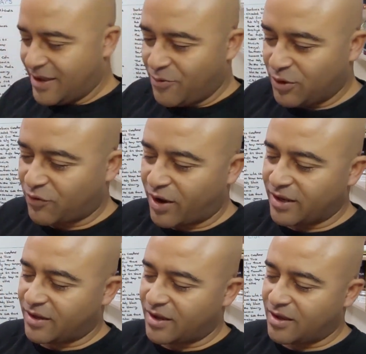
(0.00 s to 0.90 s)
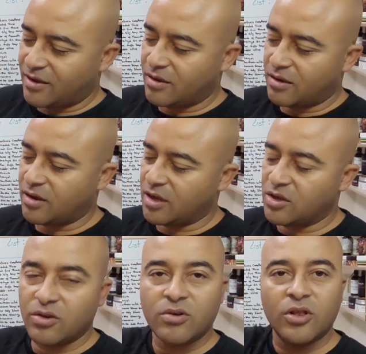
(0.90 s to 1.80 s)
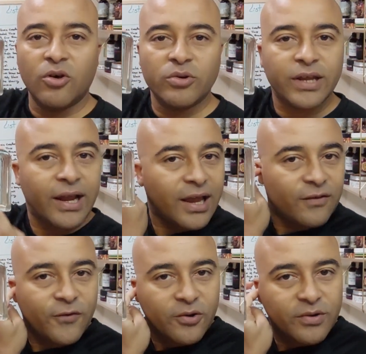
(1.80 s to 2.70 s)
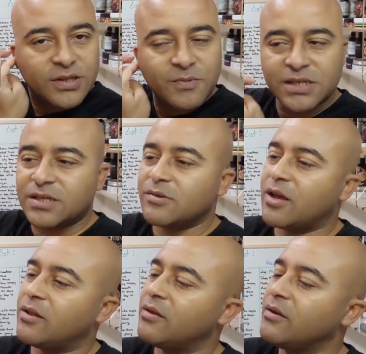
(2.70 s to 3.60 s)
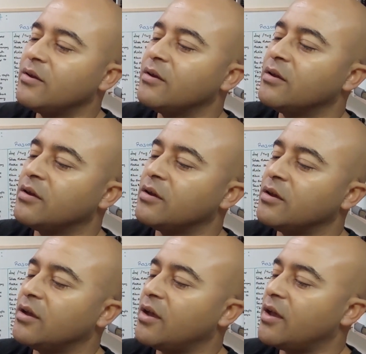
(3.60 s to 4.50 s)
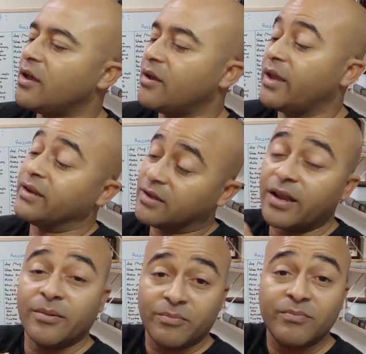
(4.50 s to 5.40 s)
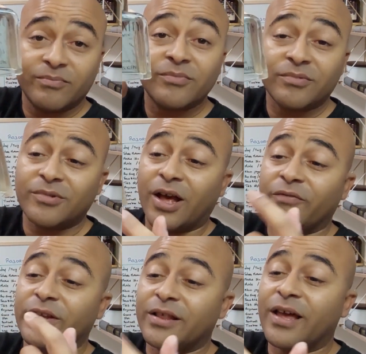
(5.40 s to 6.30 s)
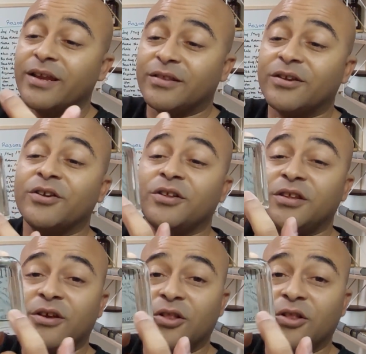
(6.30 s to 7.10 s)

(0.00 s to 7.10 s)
We tried a new cologne that I got for Christmas as well. And the name Calvin Klein Eternity